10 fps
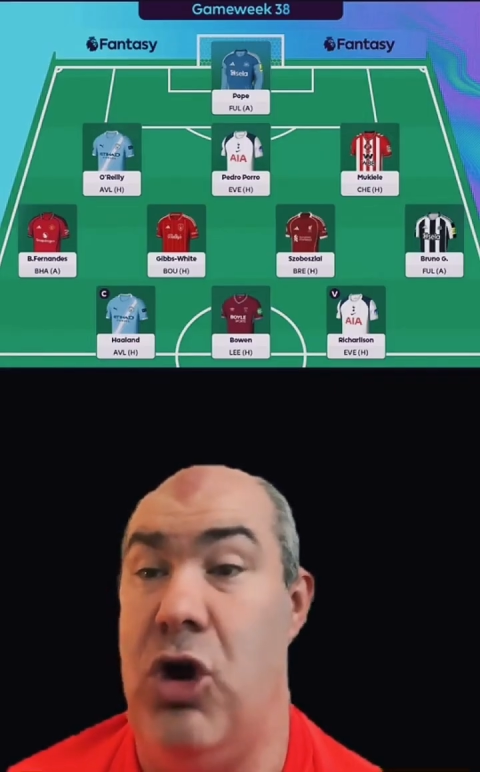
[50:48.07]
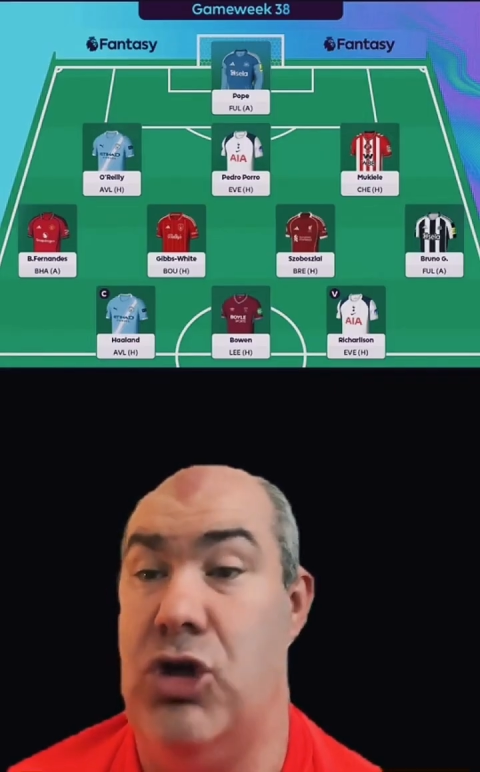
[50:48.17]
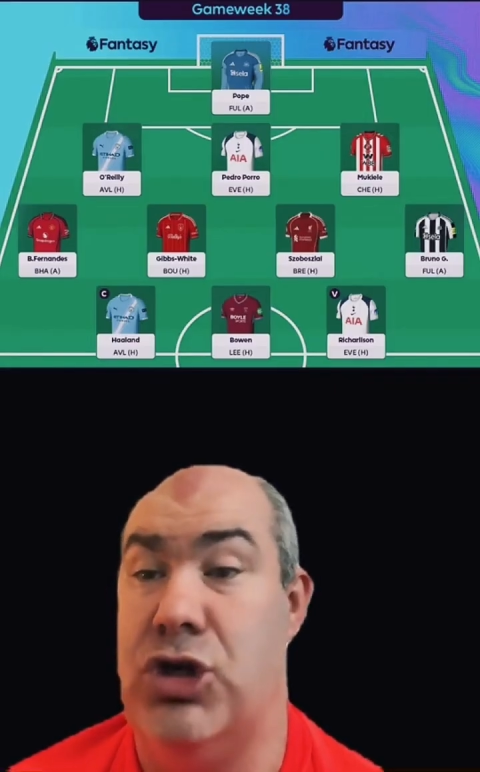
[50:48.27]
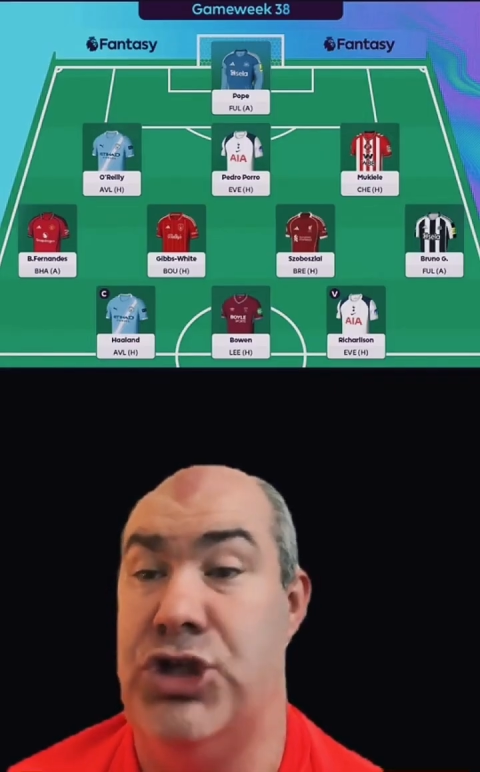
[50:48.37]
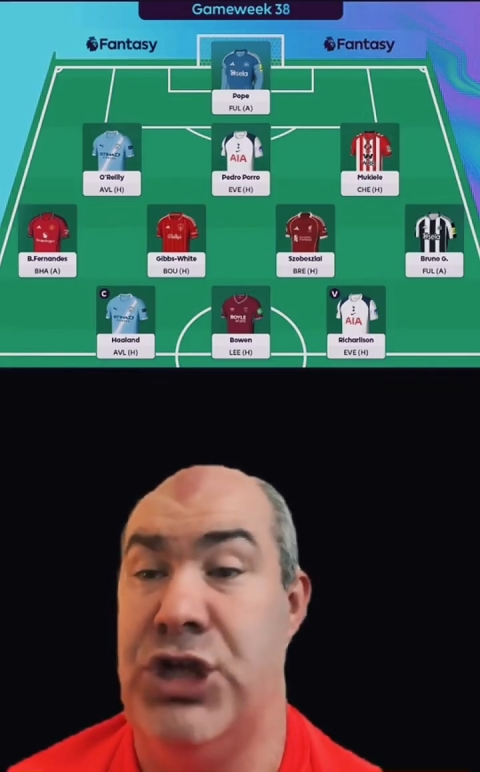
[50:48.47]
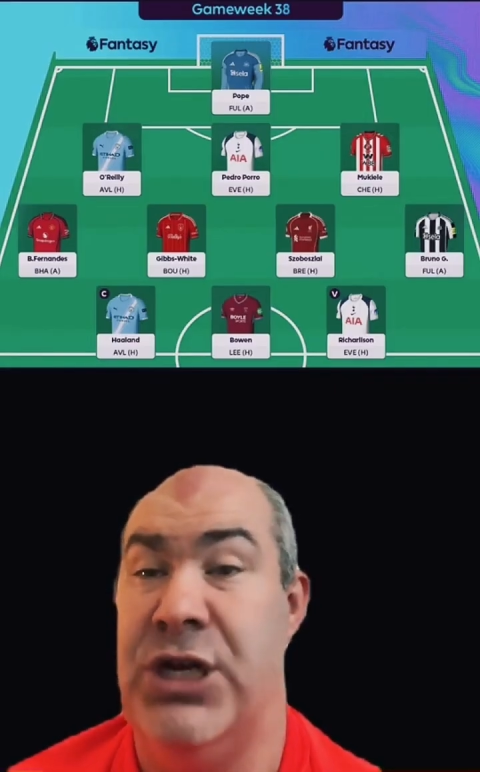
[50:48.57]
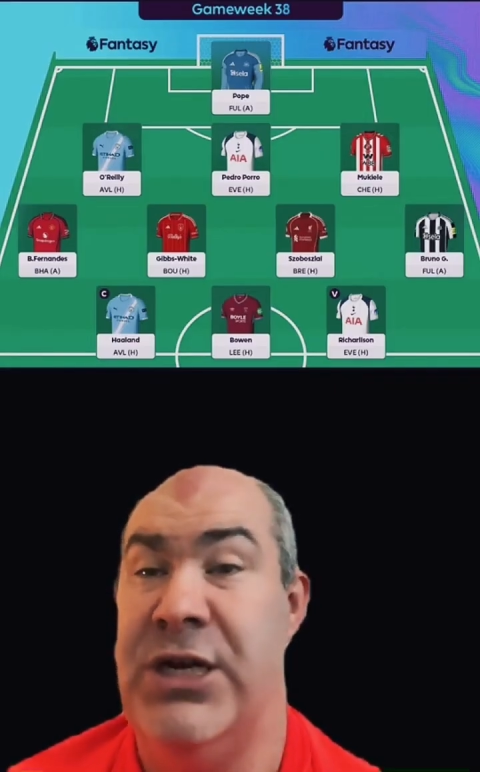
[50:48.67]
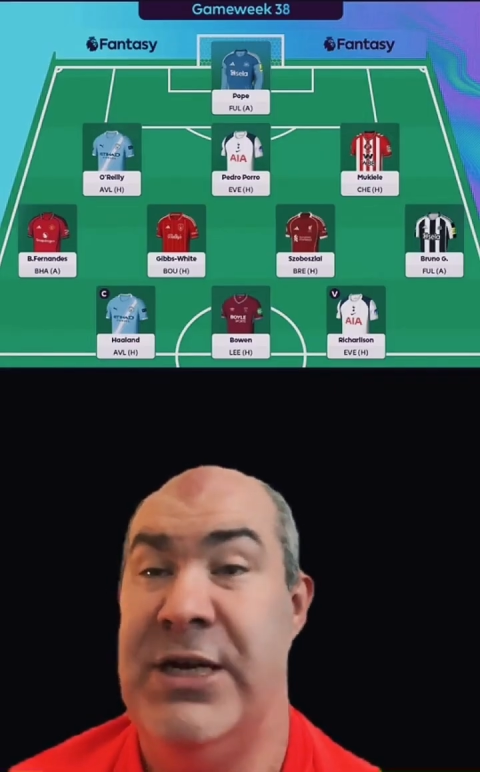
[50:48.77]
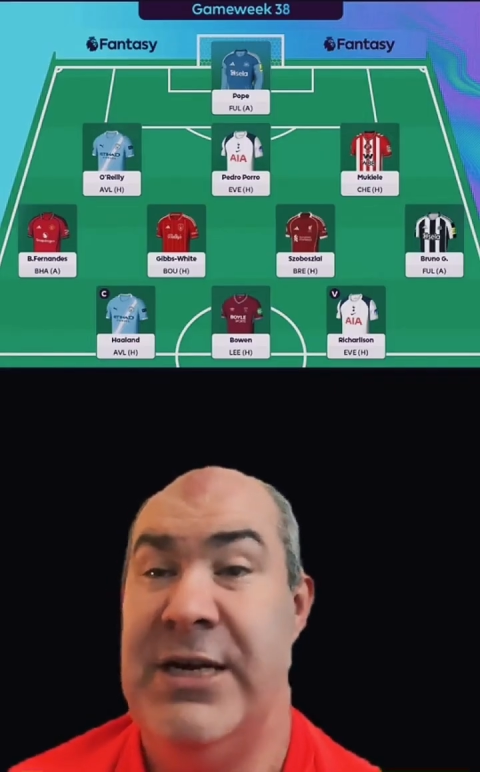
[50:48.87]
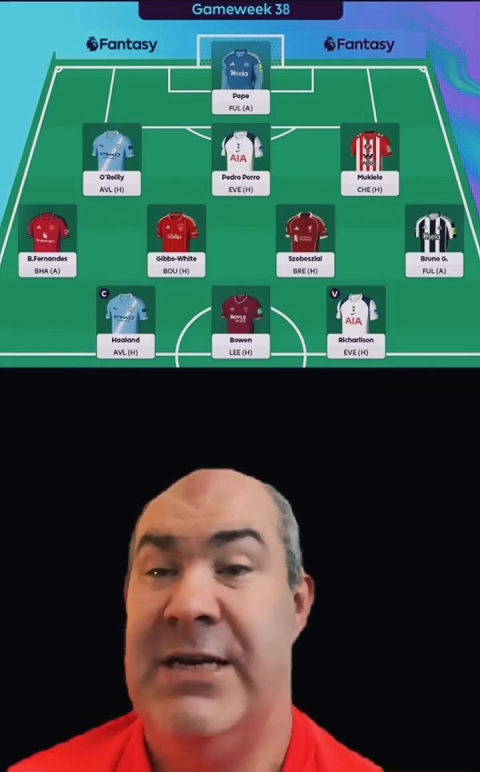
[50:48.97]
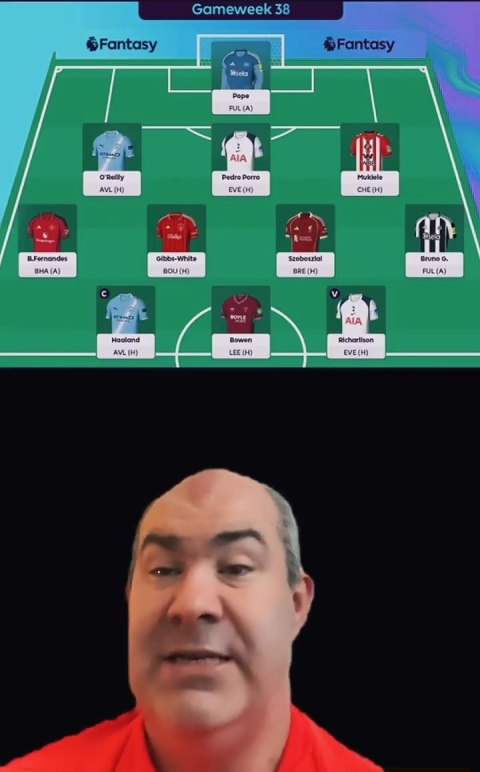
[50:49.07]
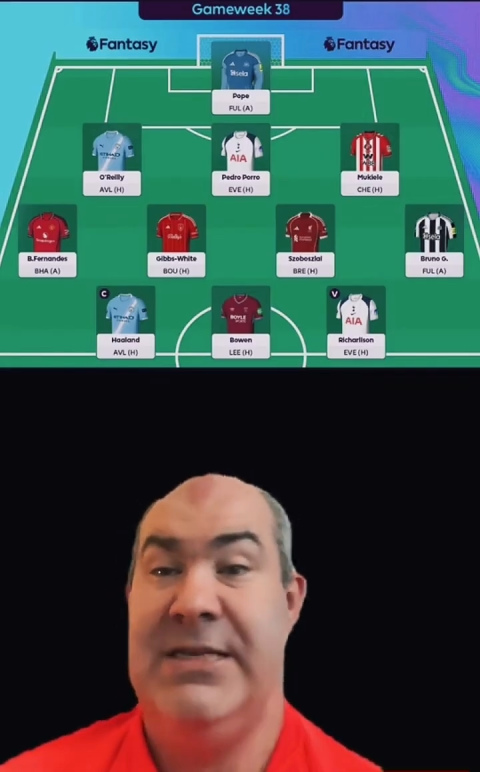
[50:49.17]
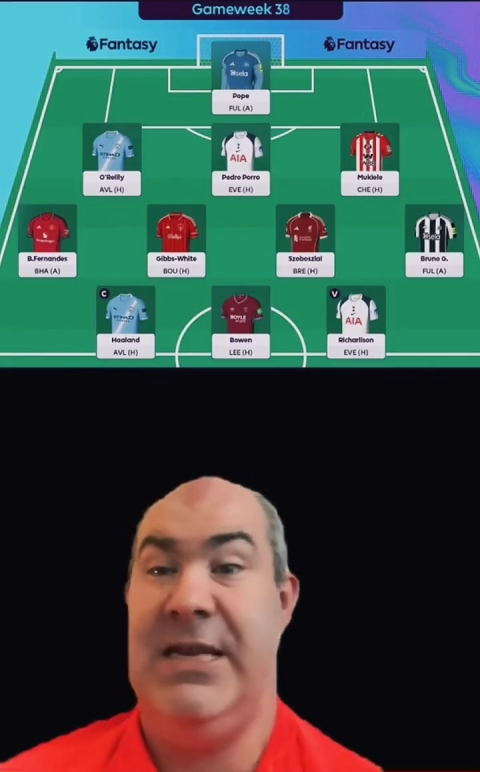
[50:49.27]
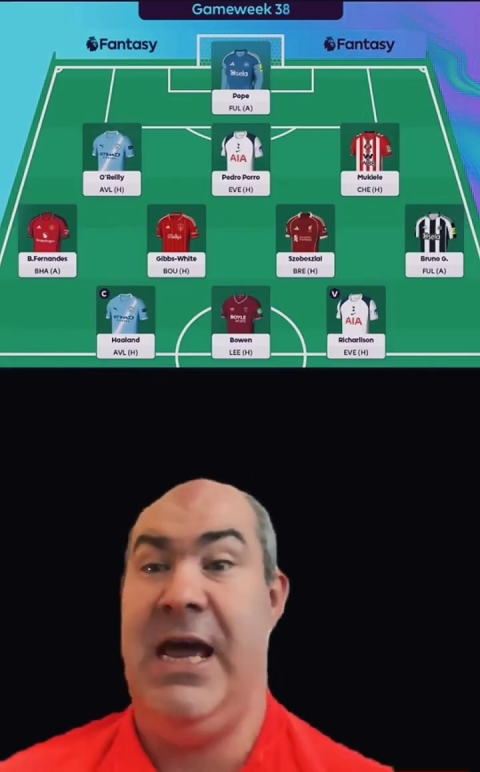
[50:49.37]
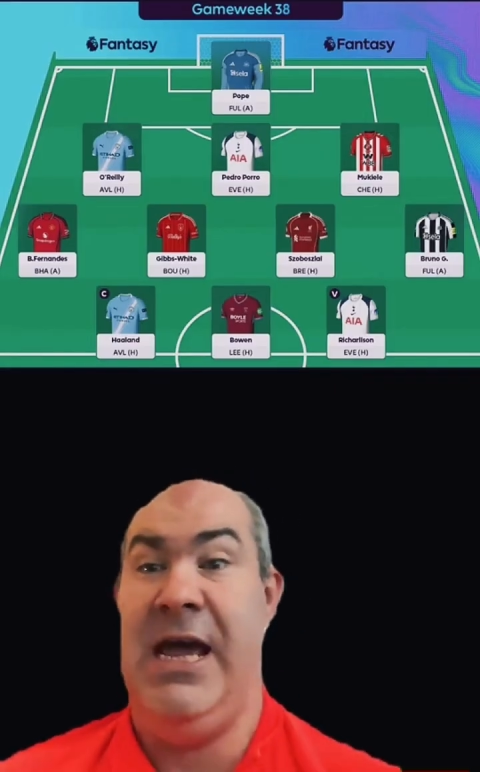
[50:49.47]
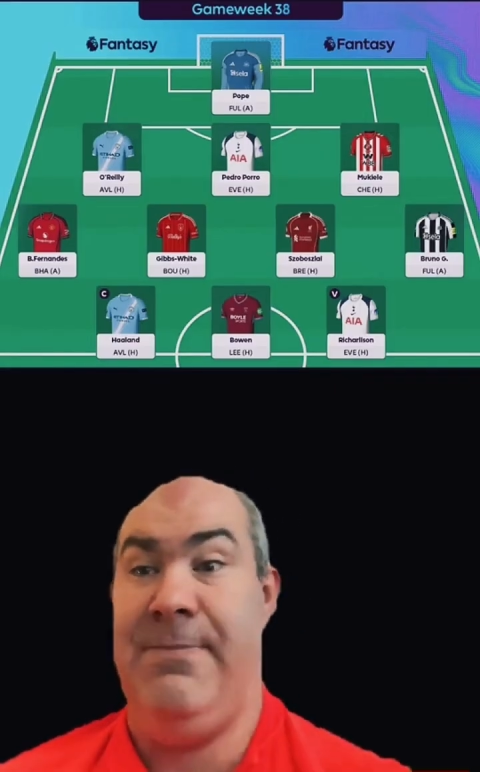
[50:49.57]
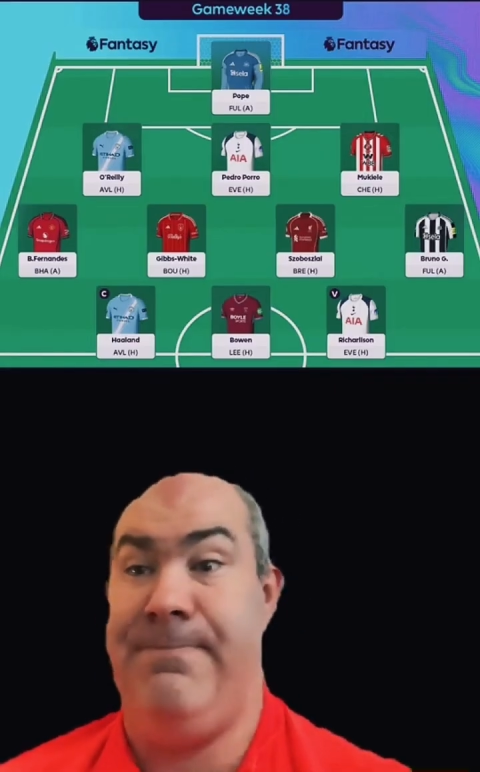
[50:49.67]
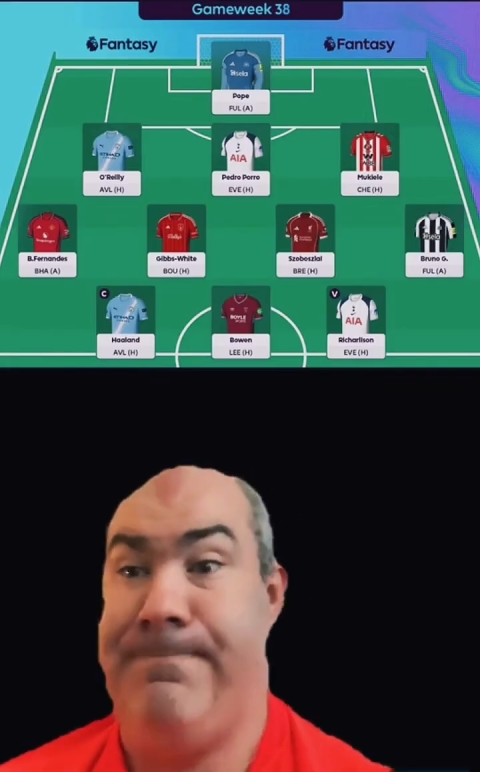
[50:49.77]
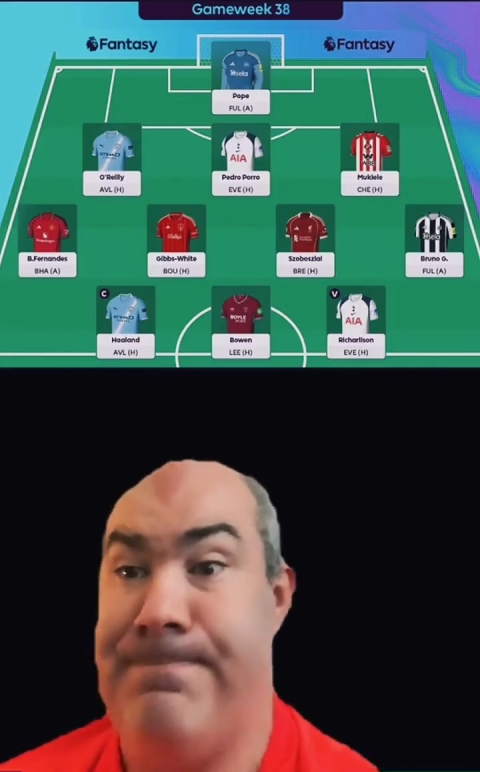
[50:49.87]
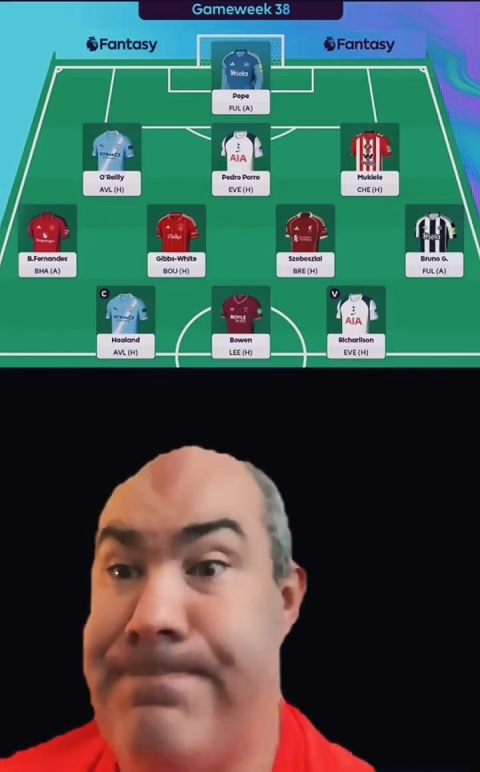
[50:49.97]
corners today.